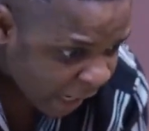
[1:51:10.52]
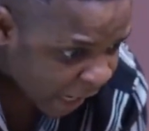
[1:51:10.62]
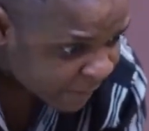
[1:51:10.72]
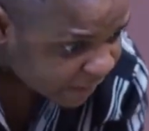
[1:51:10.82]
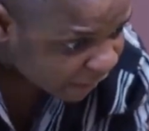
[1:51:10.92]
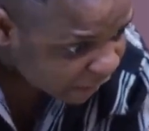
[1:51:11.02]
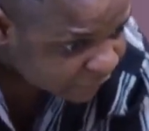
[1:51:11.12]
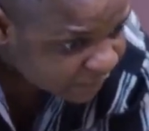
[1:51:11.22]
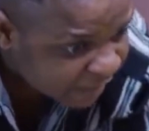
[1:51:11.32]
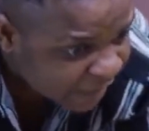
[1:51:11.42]
I've been
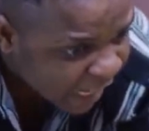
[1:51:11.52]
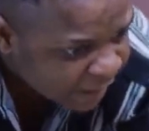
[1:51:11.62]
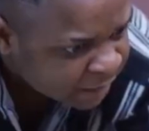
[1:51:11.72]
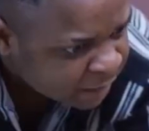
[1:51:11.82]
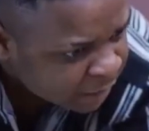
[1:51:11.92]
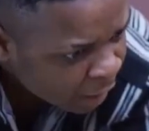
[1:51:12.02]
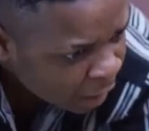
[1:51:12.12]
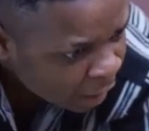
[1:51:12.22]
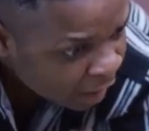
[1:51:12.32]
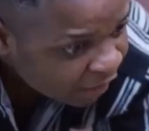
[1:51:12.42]
carving the gardens
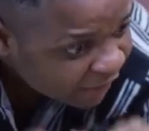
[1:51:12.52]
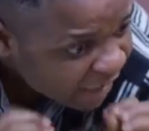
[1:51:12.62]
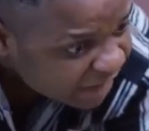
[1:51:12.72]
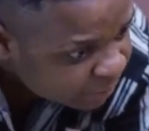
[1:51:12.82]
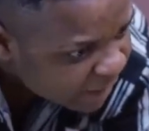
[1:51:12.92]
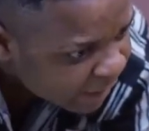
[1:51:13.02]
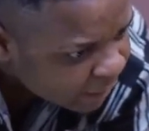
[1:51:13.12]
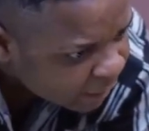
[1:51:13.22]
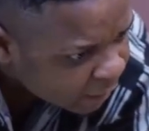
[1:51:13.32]
of a lesbian.